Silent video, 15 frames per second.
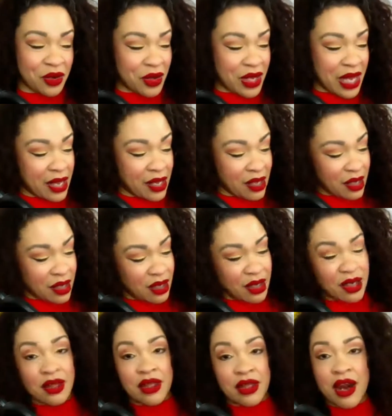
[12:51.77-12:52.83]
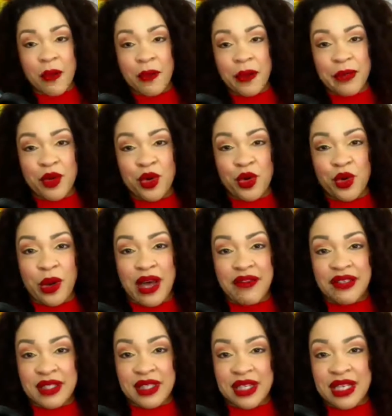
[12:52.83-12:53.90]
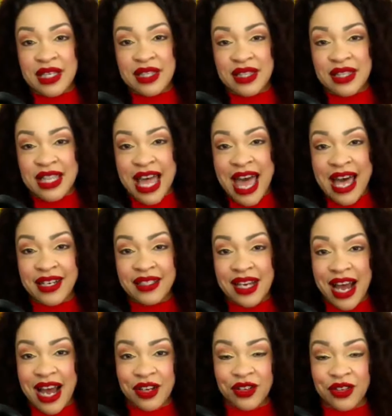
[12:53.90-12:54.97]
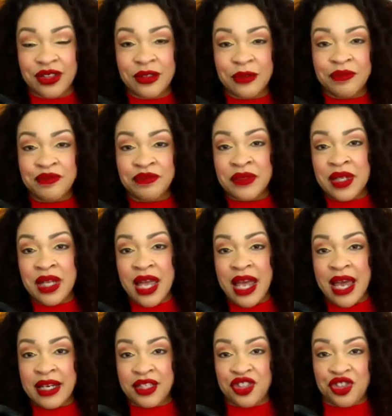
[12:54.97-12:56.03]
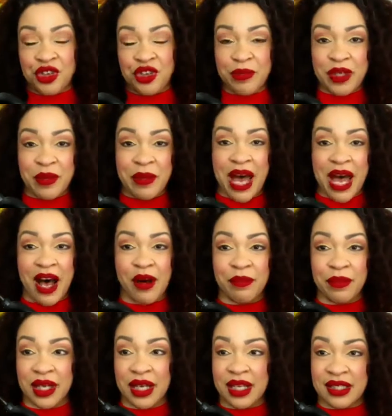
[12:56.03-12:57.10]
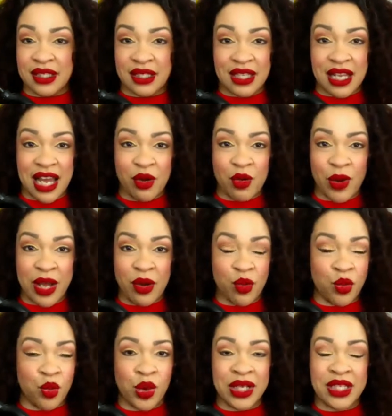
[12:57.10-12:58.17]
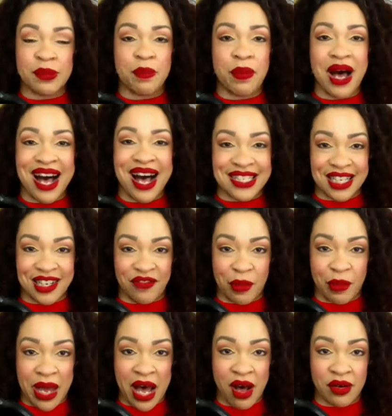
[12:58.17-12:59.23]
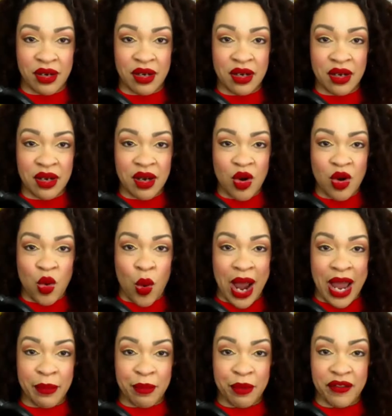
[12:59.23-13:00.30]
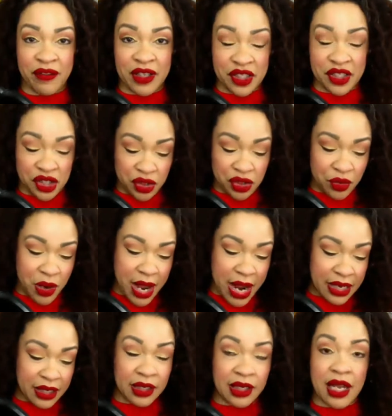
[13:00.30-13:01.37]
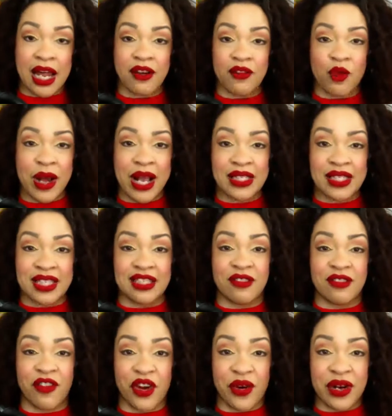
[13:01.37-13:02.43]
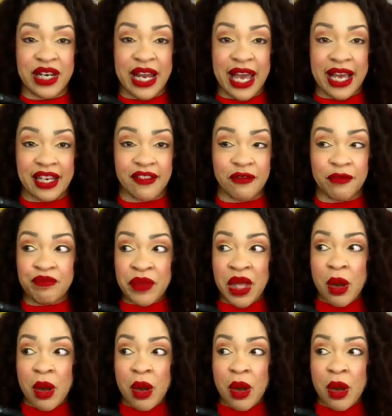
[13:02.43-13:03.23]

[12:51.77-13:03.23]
Okay. There are people who have seen that title and it tripped them out because it's like, wait, what's positive about white privilege? And you're right. In a lot of ways, it is very negative.